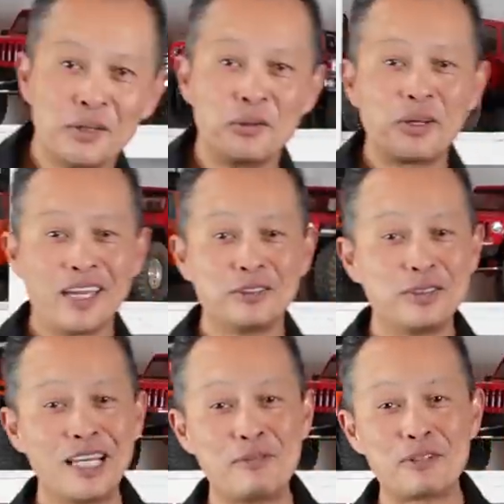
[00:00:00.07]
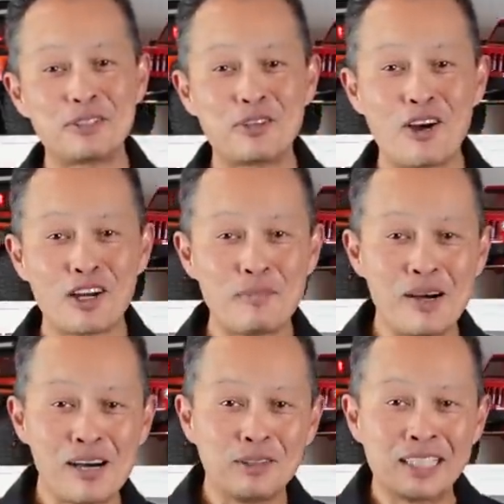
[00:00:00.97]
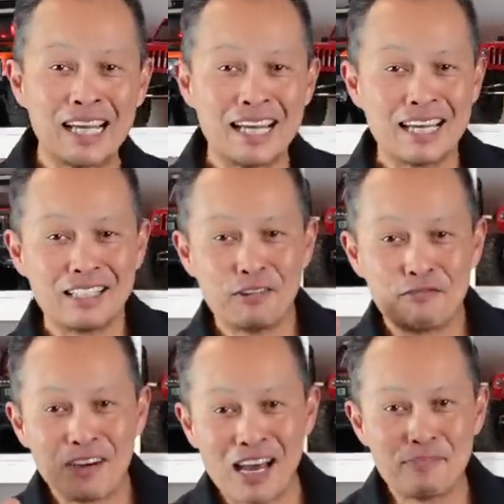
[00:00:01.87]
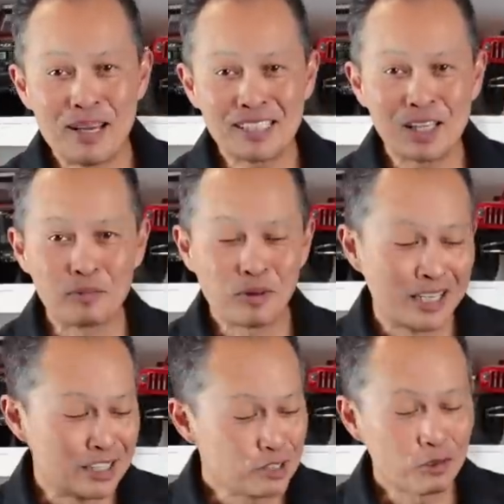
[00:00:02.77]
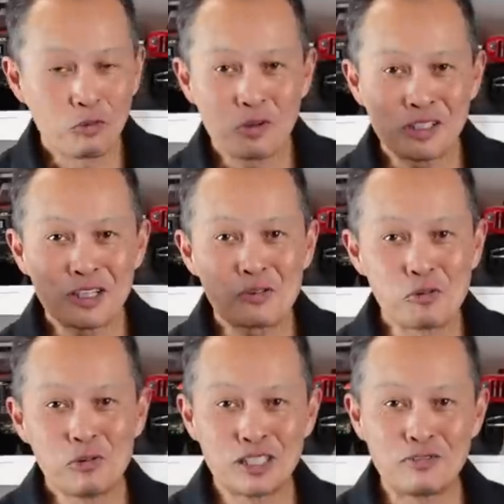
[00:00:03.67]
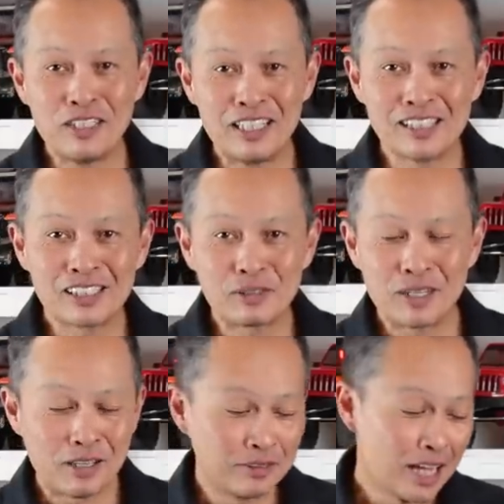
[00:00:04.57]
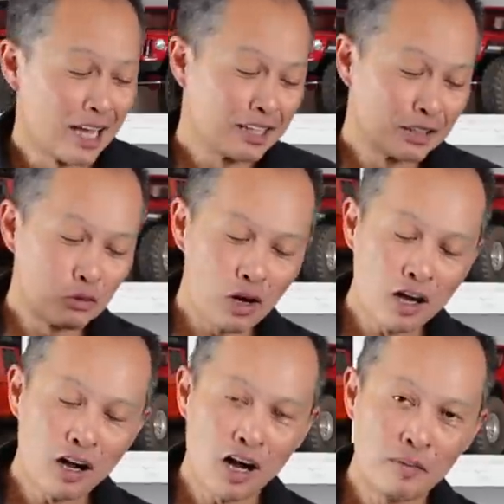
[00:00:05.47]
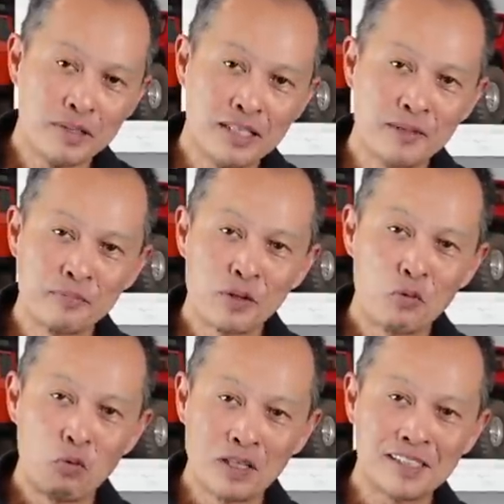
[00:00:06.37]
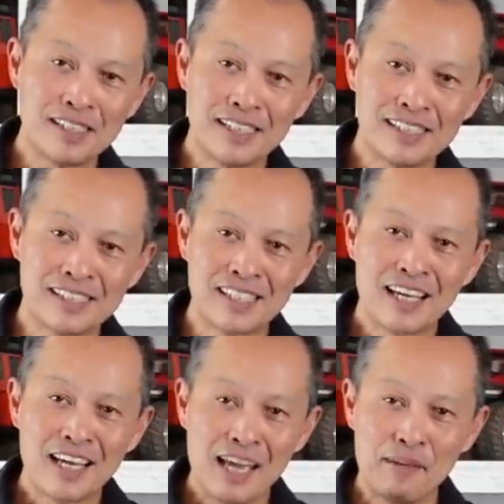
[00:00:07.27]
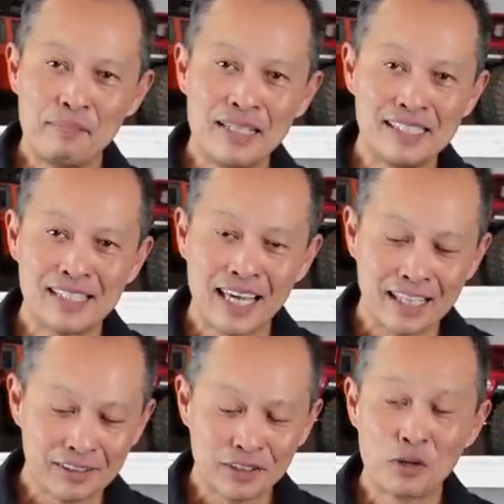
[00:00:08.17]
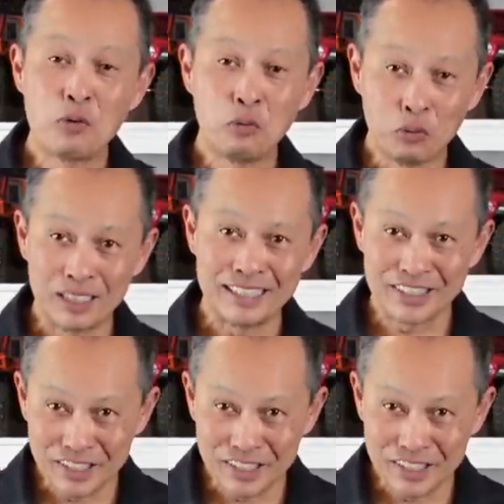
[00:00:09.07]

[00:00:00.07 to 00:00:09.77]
Okay, today we're going to talk about the five best upgrades for one of the coolest vehicles around, the Rochobby 1/6 MB Scaler Willys